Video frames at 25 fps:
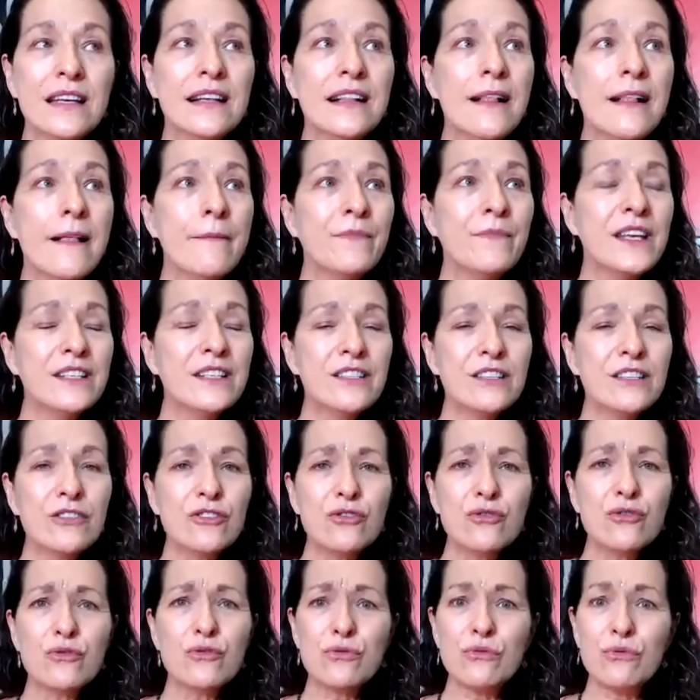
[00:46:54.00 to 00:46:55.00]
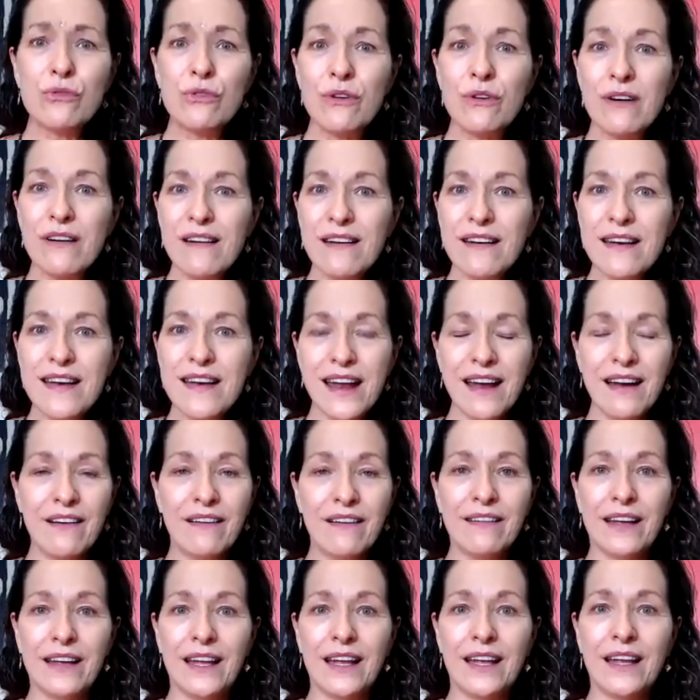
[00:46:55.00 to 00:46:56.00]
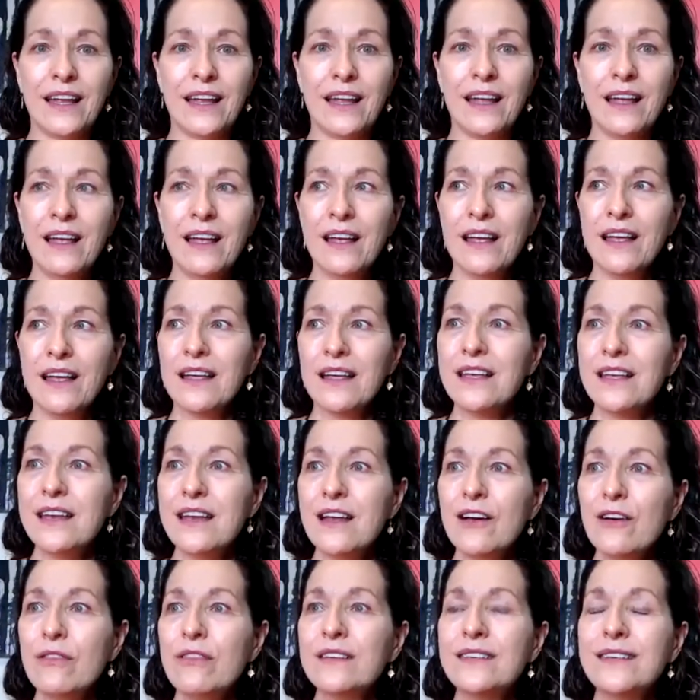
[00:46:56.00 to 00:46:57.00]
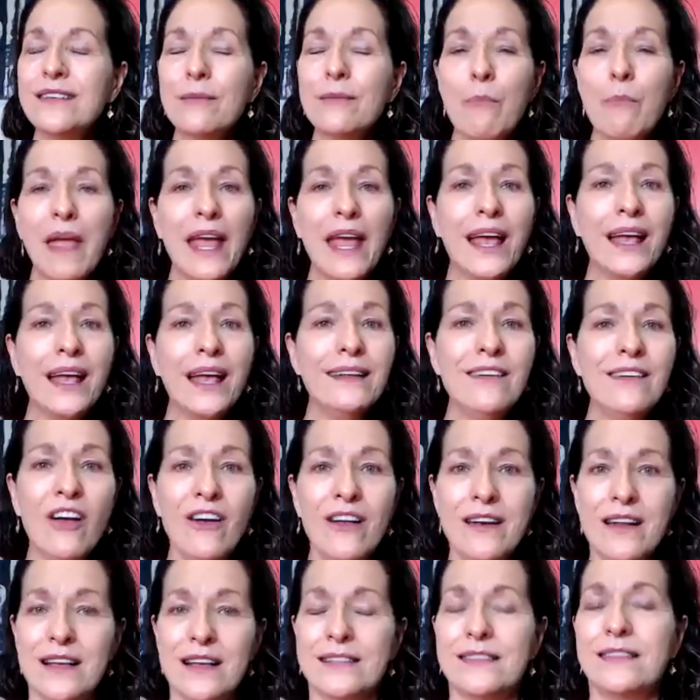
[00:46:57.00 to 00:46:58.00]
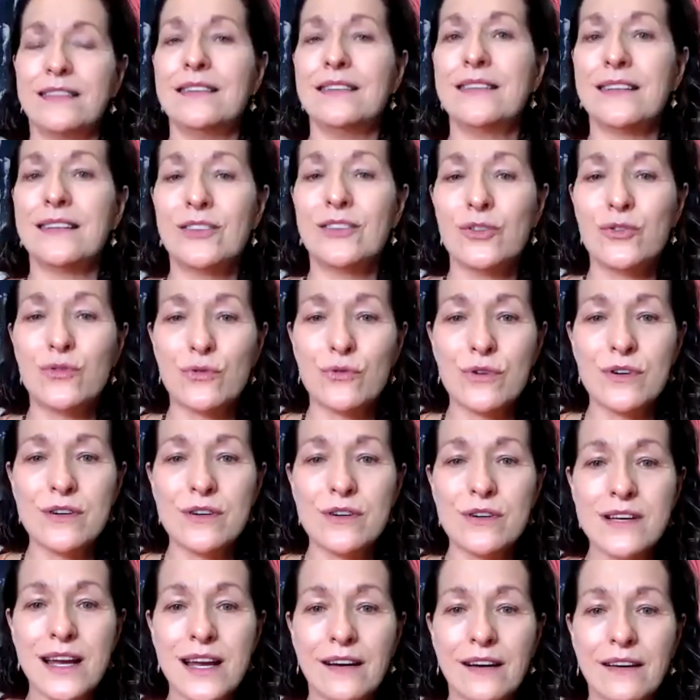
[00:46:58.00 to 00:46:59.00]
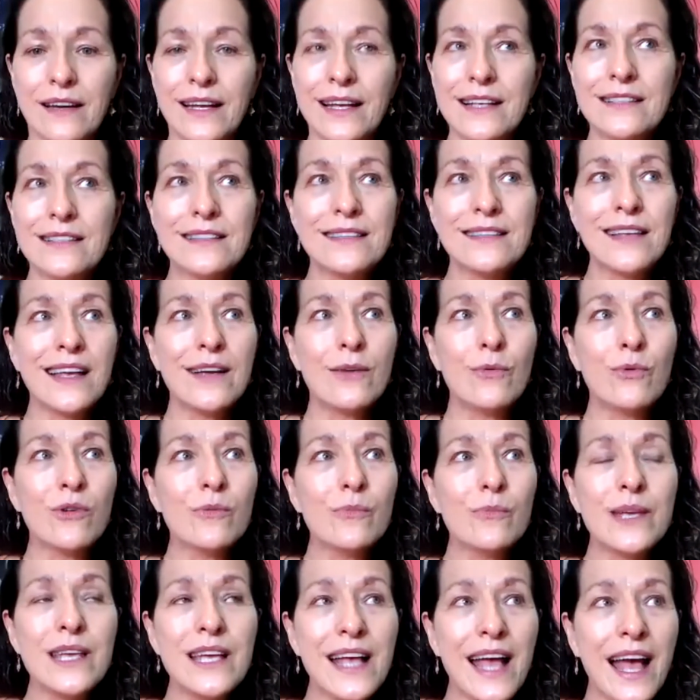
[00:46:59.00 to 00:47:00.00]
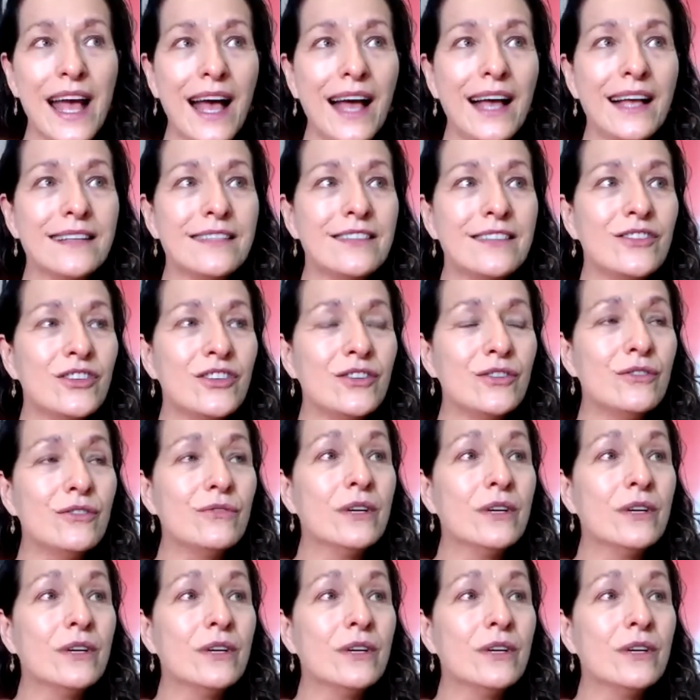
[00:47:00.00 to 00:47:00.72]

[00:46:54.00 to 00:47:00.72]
It's extraordinary. The demand on us is extraordinary. It's like we're being asked to